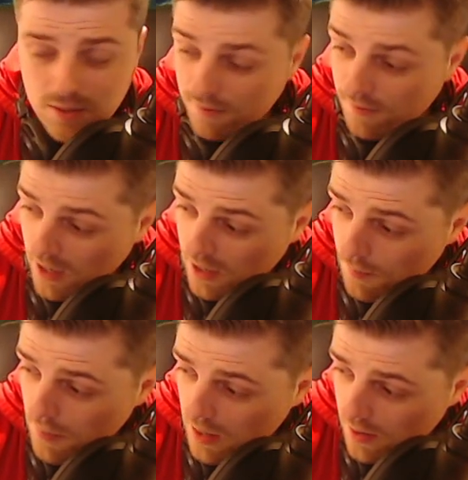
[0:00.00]
Fuck
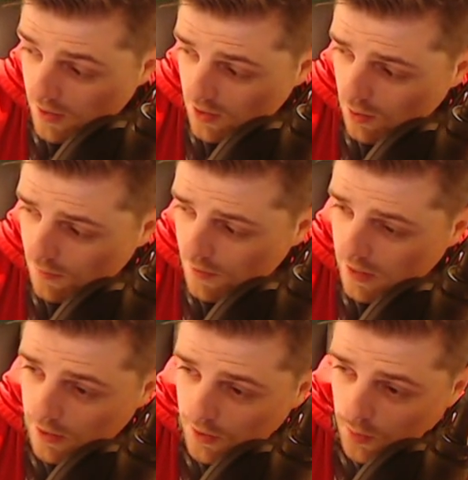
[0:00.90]
me, this has gone for
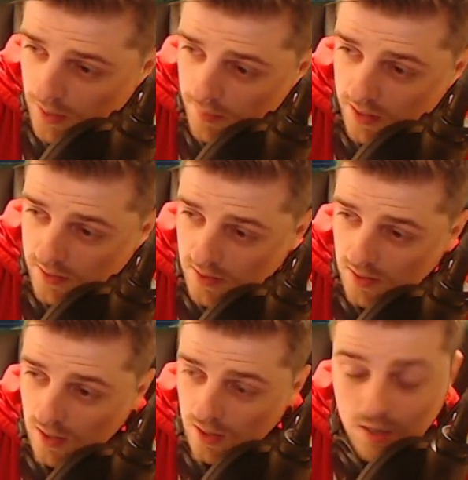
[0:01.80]
nearly 20 minutes.
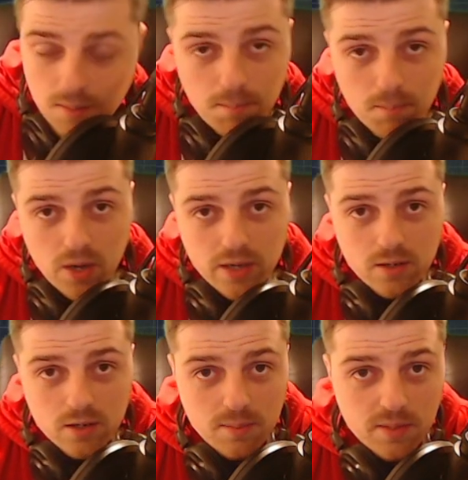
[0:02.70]
My
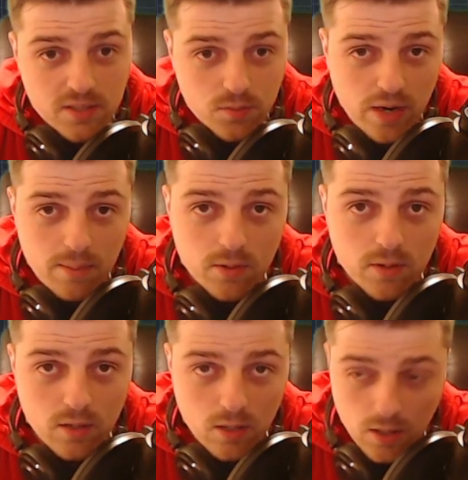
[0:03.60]
God, I must have rambled
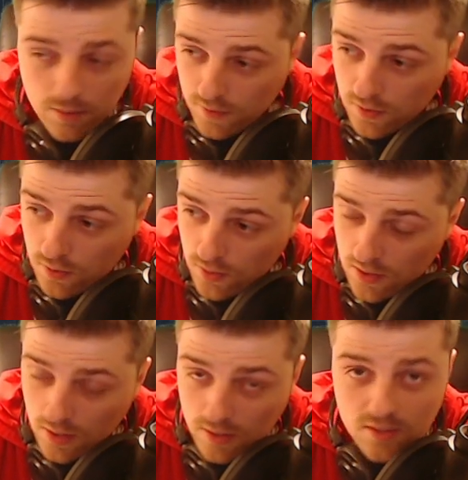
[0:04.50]
on a lot for 2
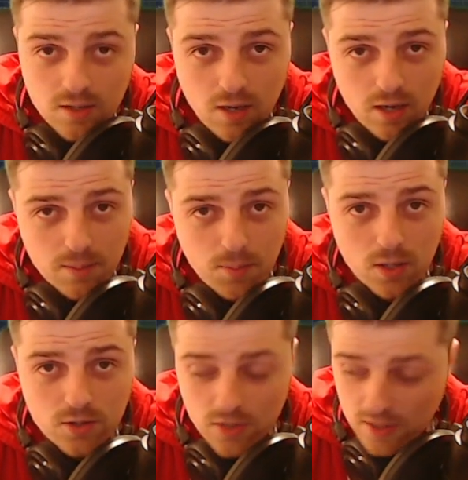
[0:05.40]
stocks. I
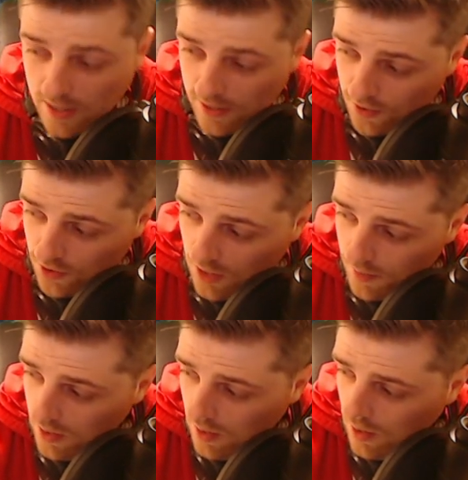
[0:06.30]
apologize, ladies and
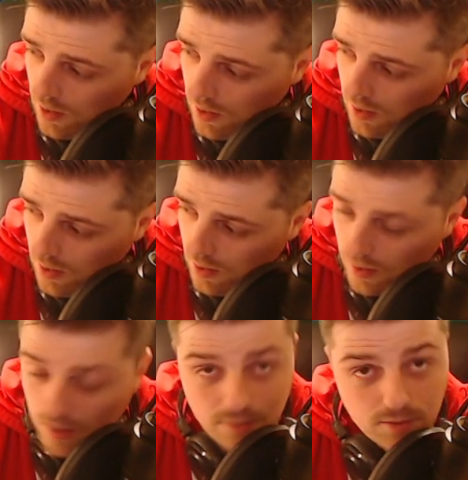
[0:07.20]
gentlemen.
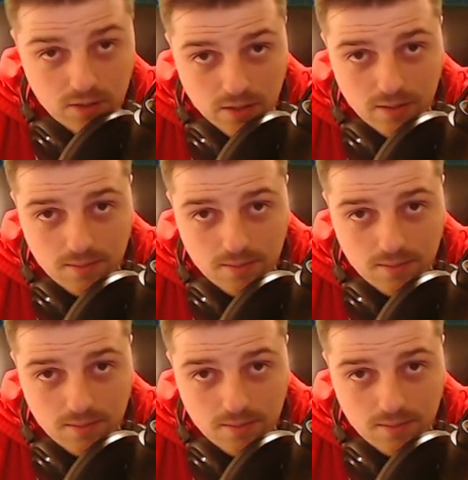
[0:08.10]
Have a good night.